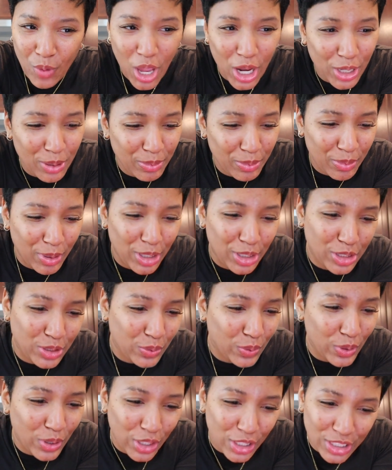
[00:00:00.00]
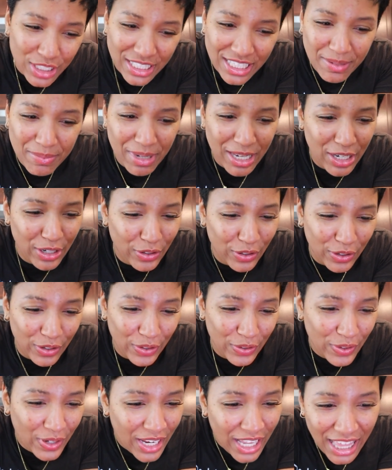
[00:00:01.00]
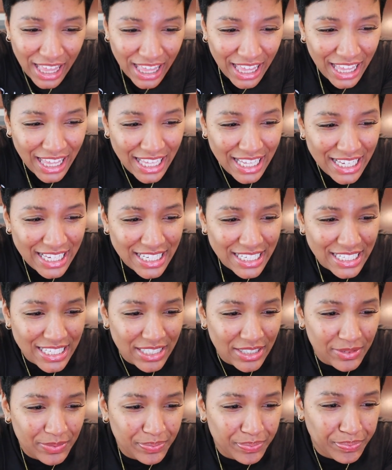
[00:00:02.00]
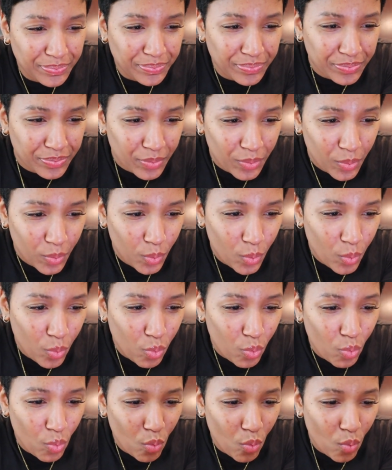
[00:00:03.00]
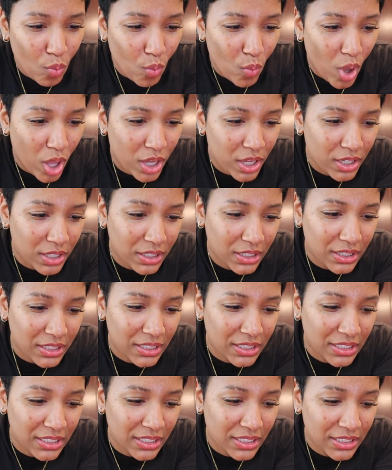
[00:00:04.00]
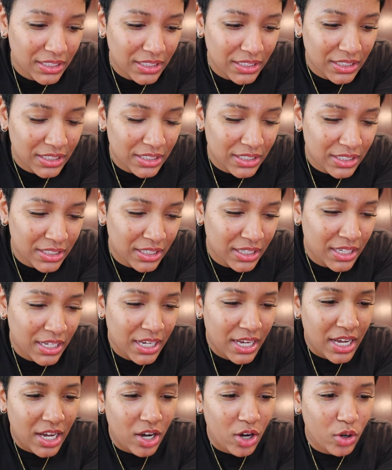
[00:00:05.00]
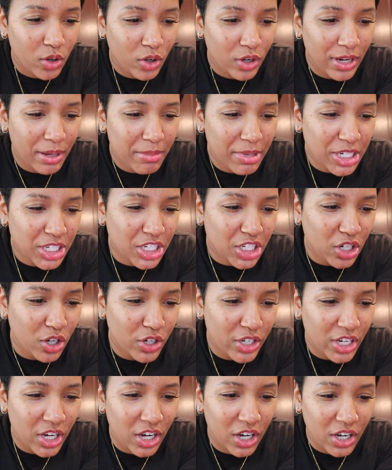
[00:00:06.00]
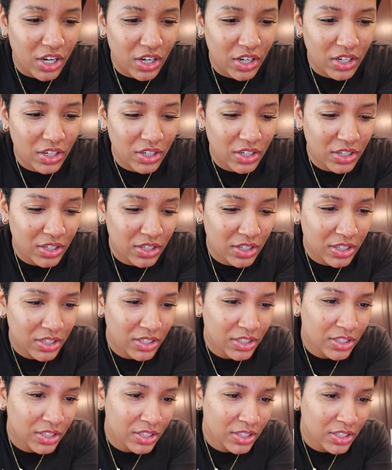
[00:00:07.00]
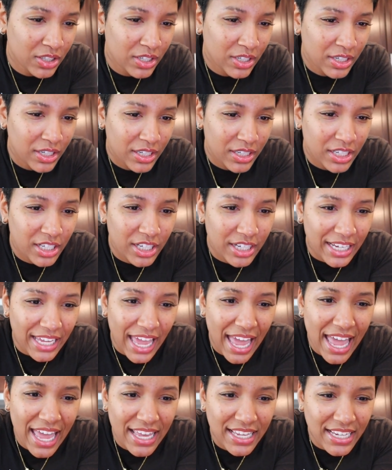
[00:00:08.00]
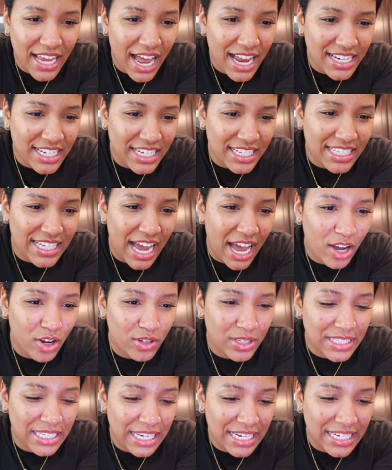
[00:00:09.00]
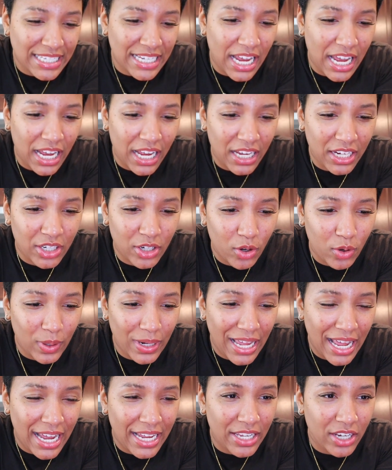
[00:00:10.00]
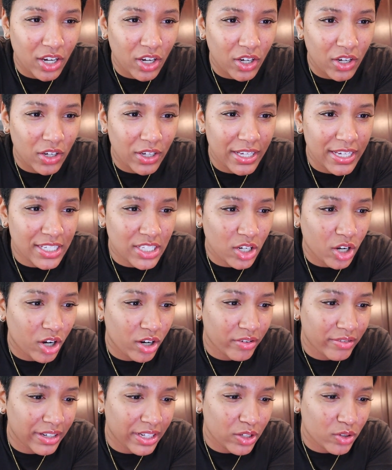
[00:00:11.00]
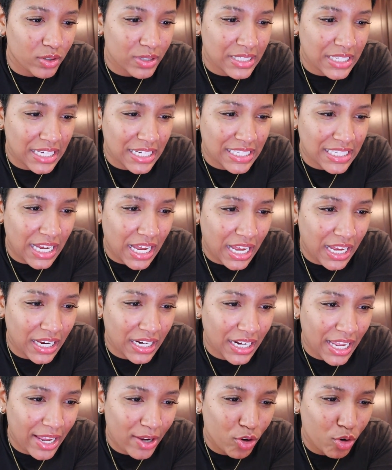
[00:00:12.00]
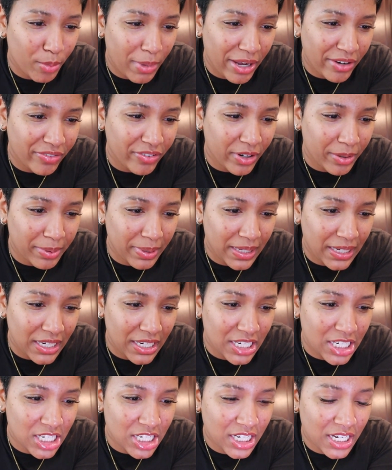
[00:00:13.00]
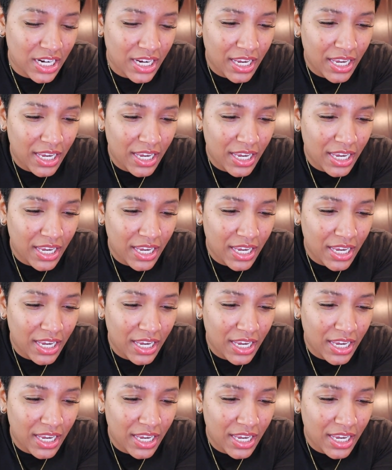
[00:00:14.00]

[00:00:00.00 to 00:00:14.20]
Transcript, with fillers: let me make sure, cause let me hear her. Which is s'mores did. You're gonna use Hershey's chocolate. Hold on, let me show y'all. The Sephora fragrance Look, relevant. I just got on TikTok. No lie, y'all. It's already on TikTok, like on my front page.